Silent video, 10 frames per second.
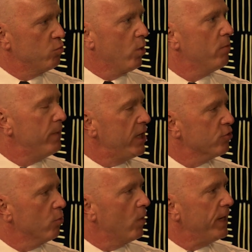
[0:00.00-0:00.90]
one
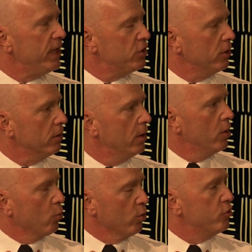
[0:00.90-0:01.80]
major way to
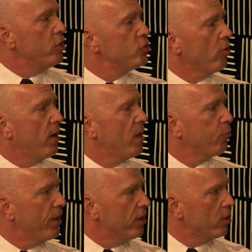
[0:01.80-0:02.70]
reduce our
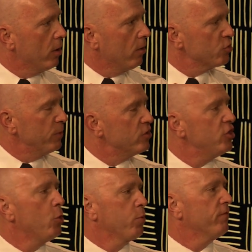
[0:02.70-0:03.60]
operating costs, but
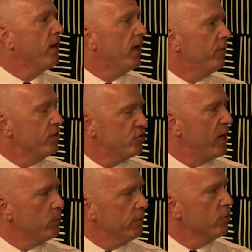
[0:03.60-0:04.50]
still provide the
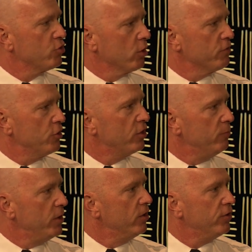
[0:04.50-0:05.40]
same level of service to the
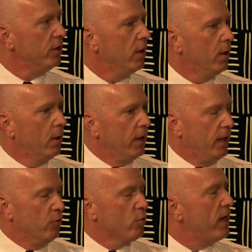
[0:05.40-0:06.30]
community.
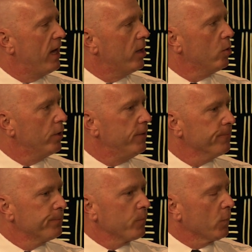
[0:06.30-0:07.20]
In reality,
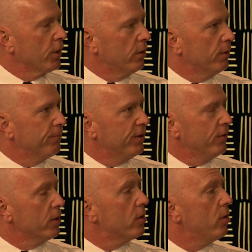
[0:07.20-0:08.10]

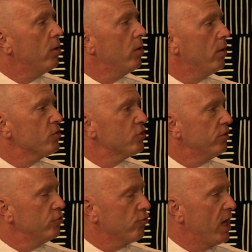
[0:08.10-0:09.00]
the cost
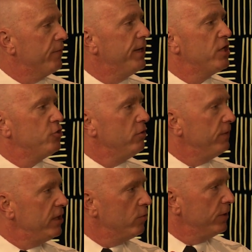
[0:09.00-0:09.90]
to drive an SUV to